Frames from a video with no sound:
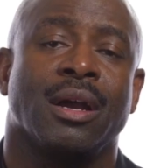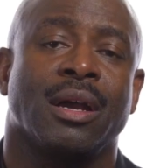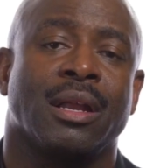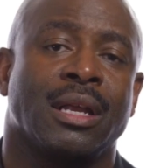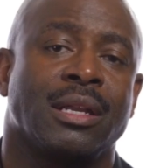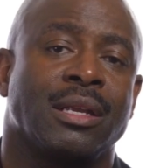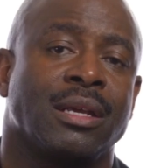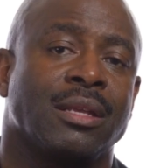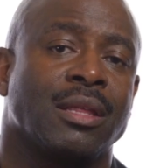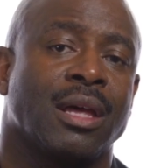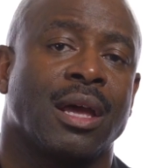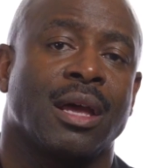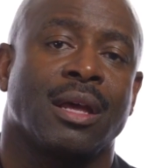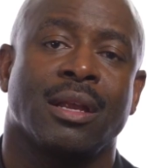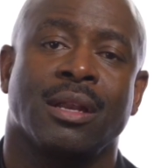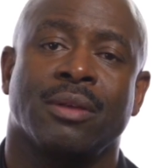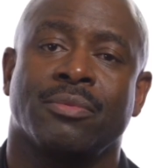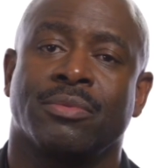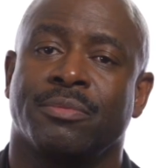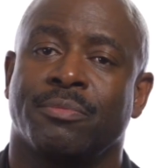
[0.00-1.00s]
And I did
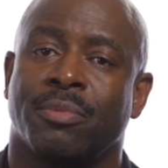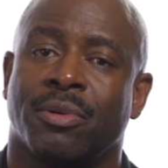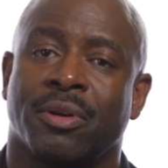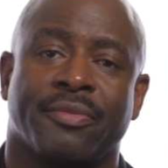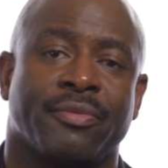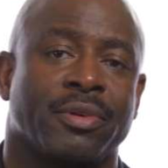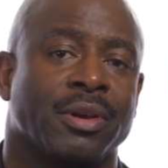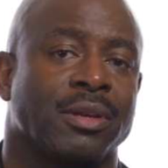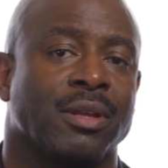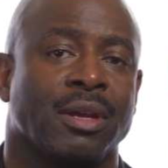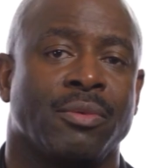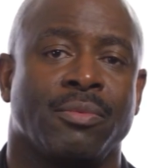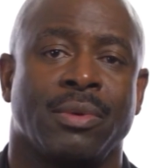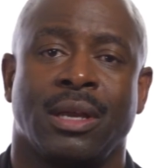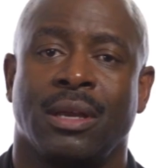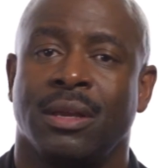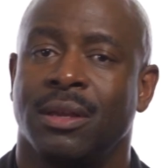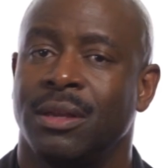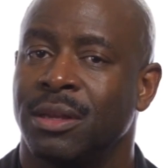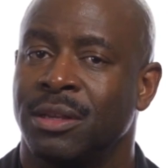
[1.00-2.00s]
that, and it was perfect. And
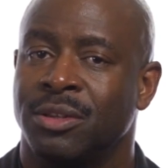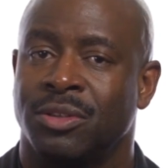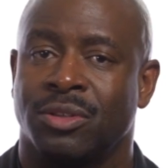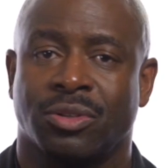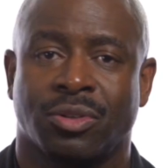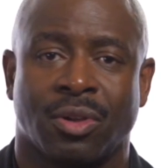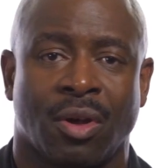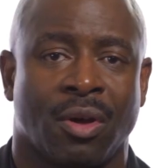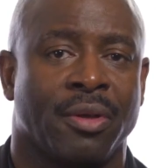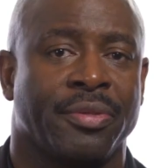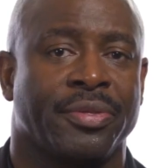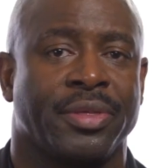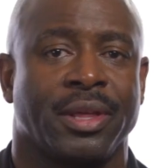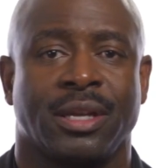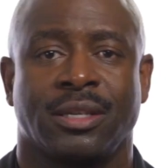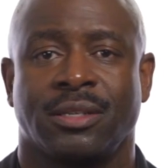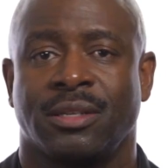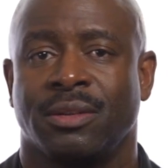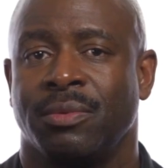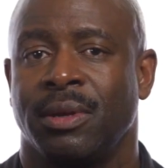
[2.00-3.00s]
we installed
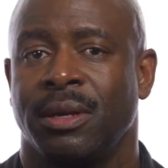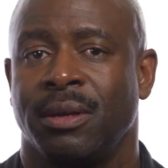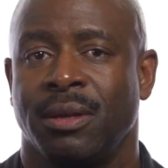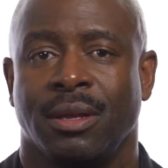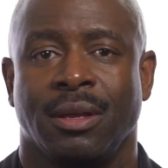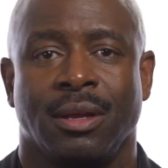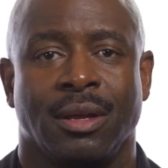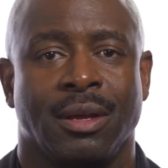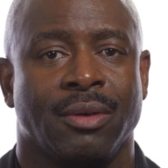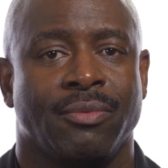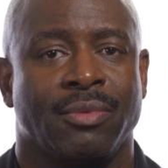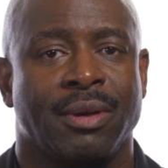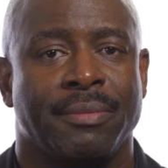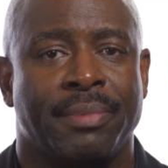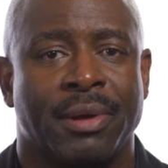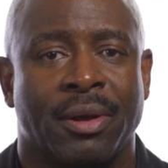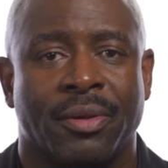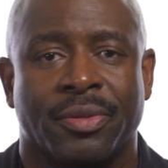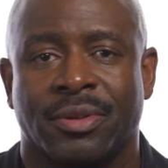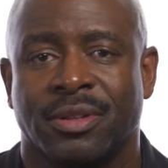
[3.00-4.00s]
things, and we, we
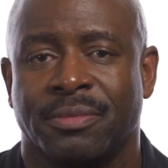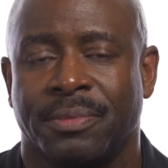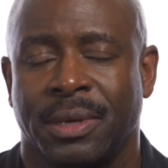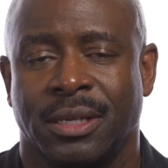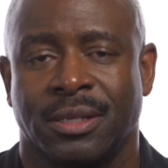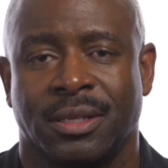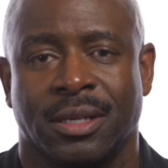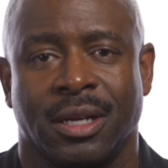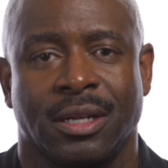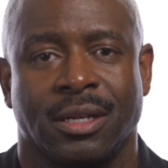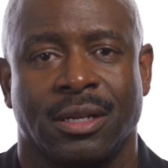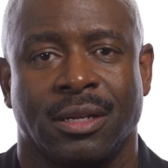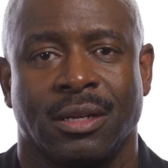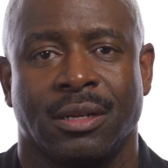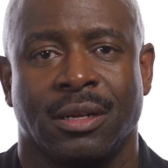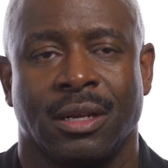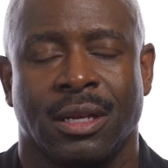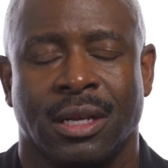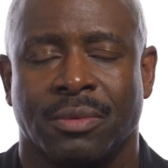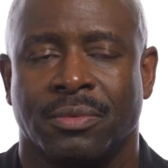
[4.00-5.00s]
built the space
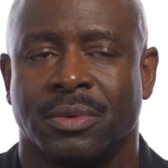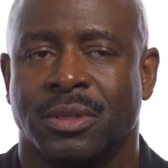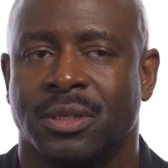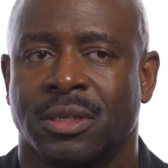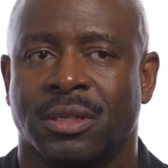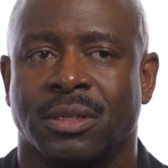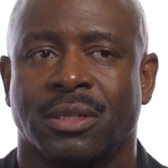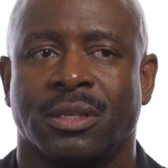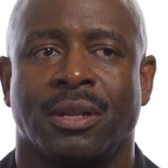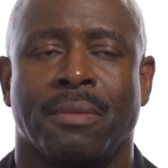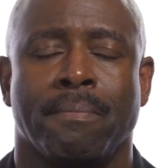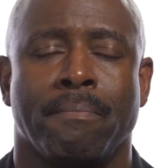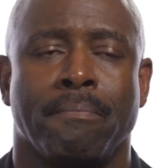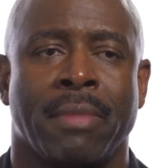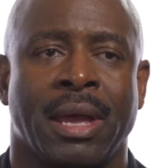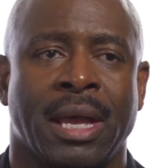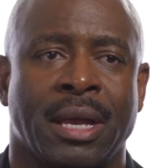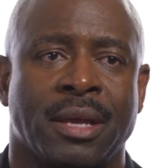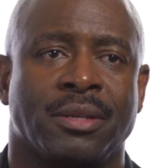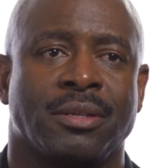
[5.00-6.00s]
station, and it was just an
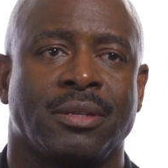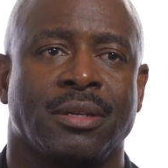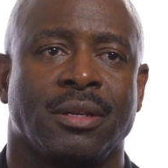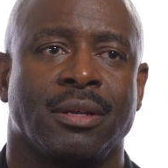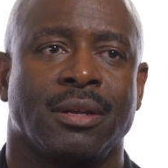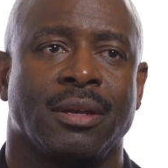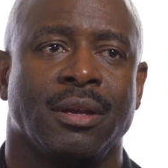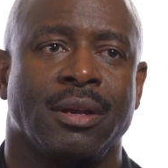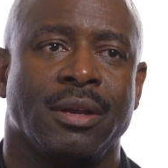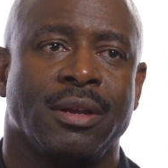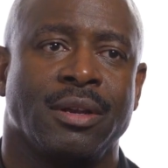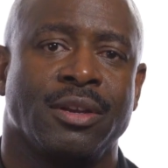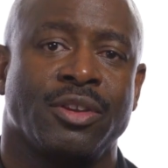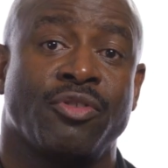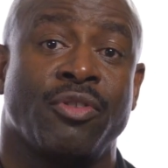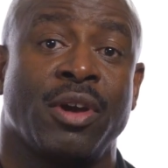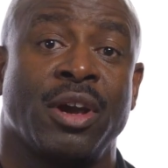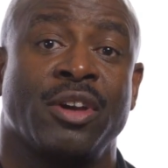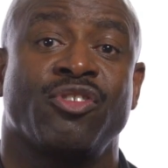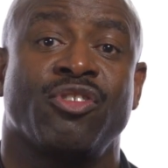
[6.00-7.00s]
amazing
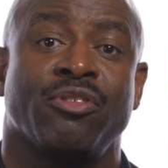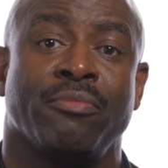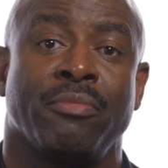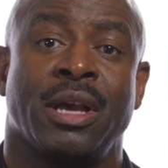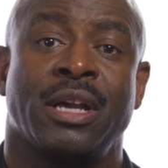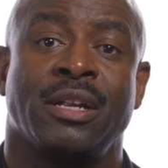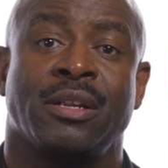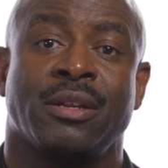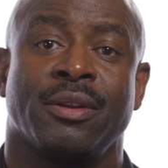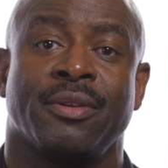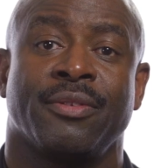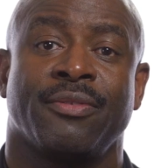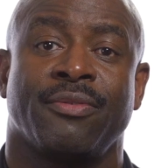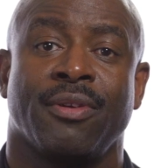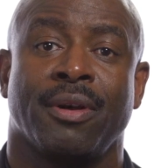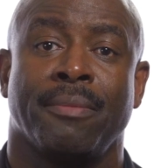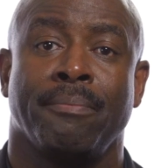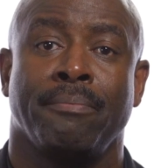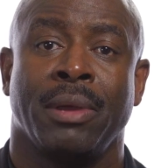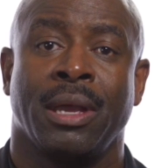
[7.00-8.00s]
transformation
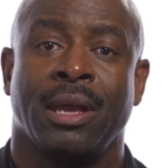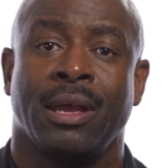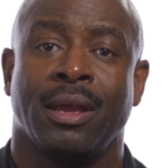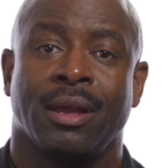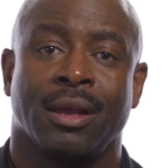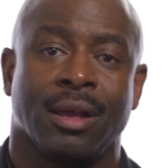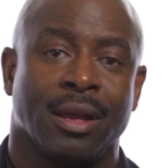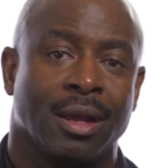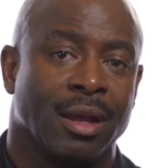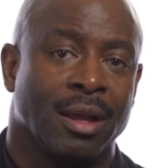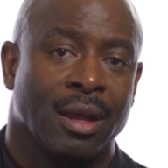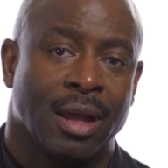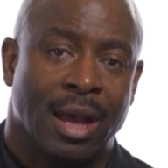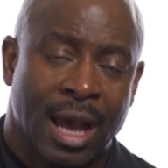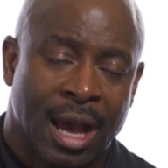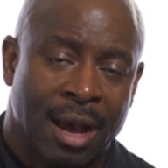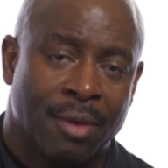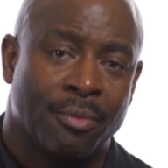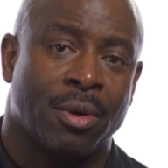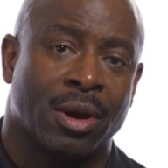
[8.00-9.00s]
from being
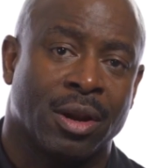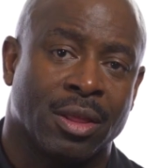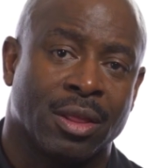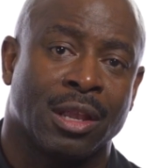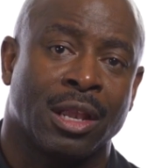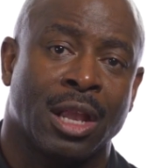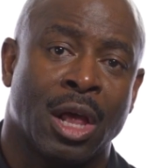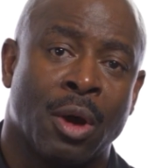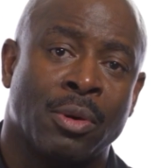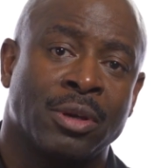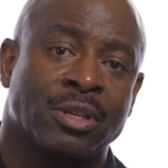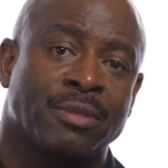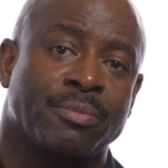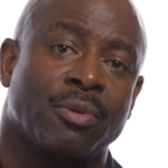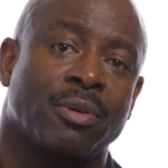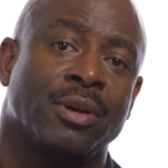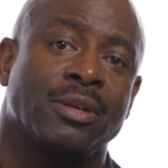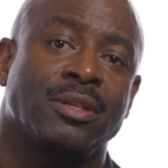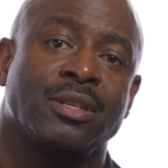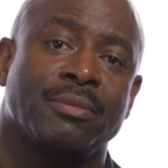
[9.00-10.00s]
at one of the lowest
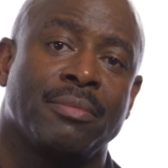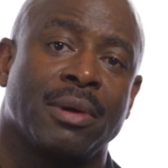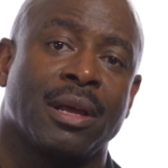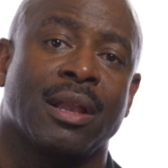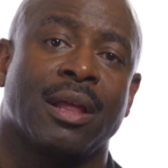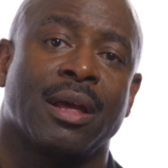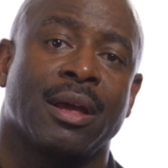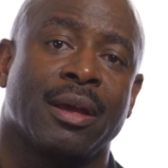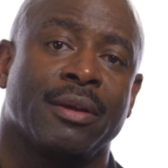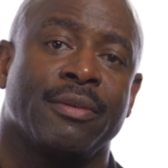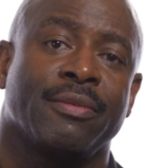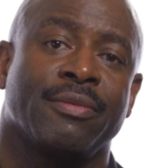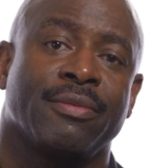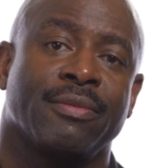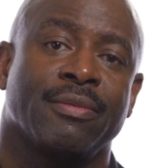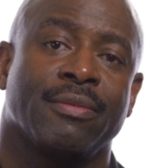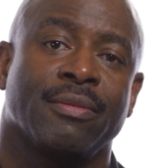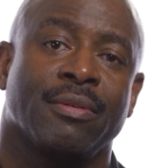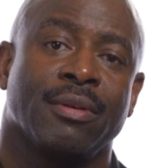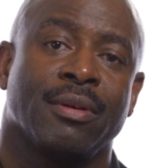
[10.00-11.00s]
points in my
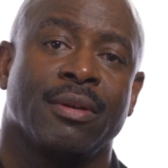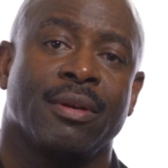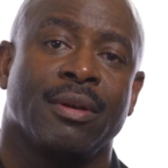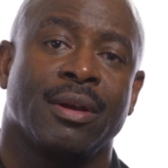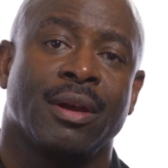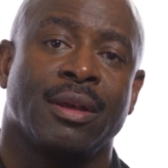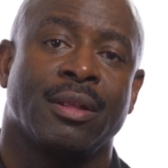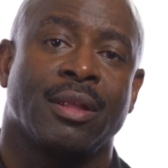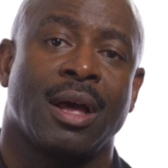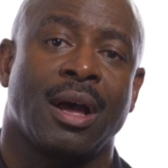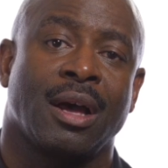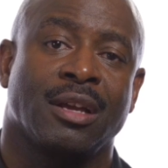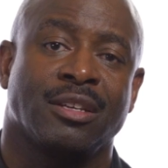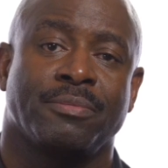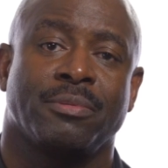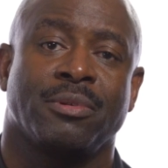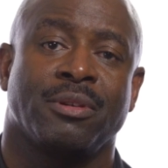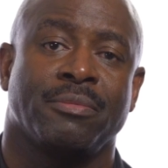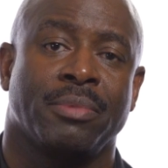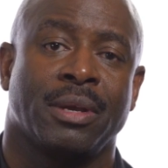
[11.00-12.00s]
life in the
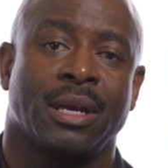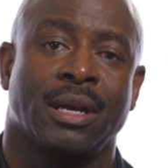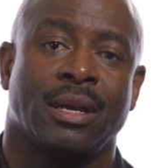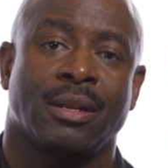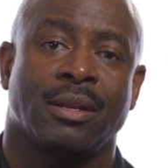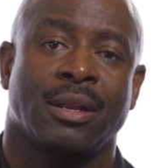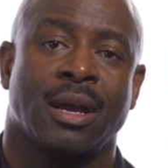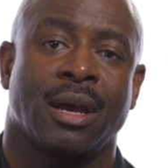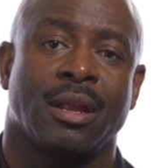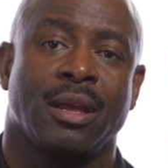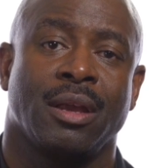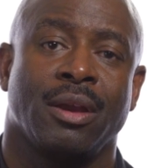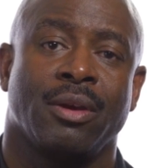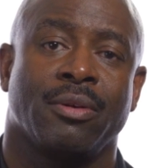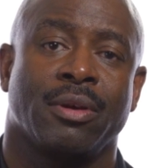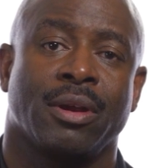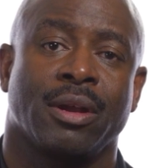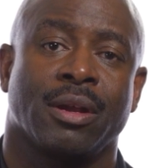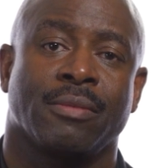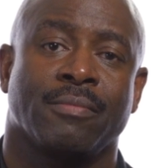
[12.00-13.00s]
hospital bed, not
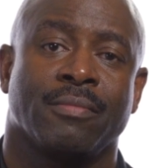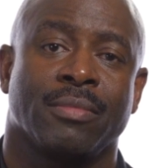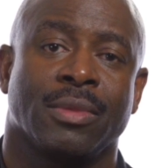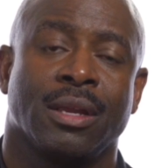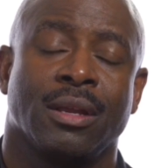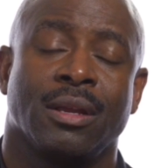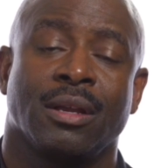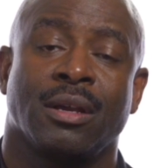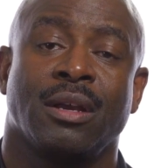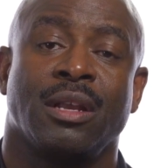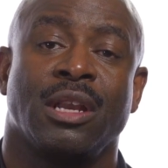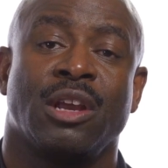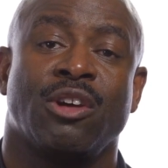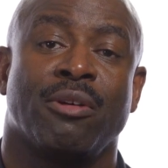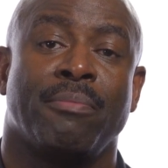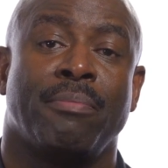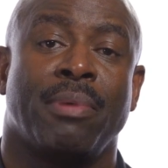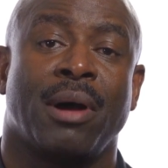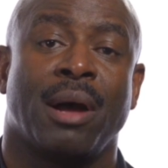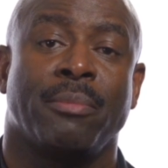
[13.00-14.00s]
hearing, couldn't
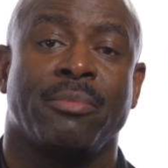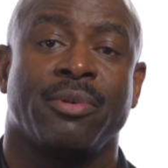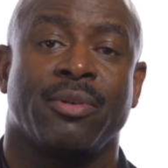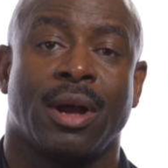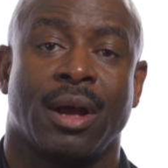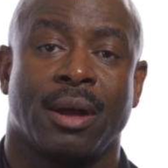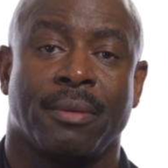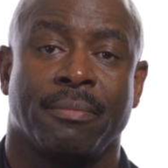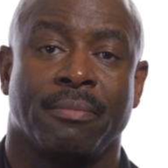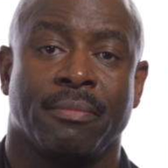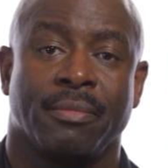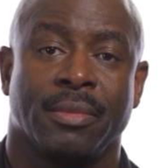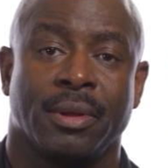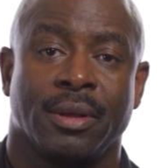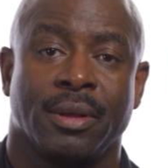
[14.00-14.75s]
hear a bomb drop,